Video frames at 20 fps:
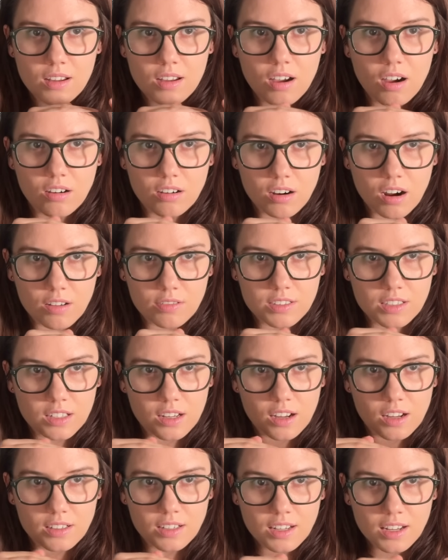are often
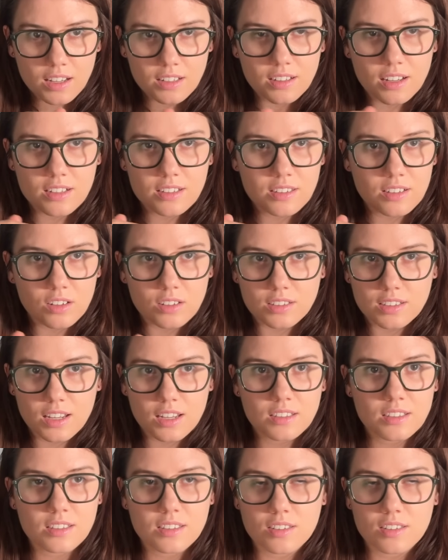on nice little discs.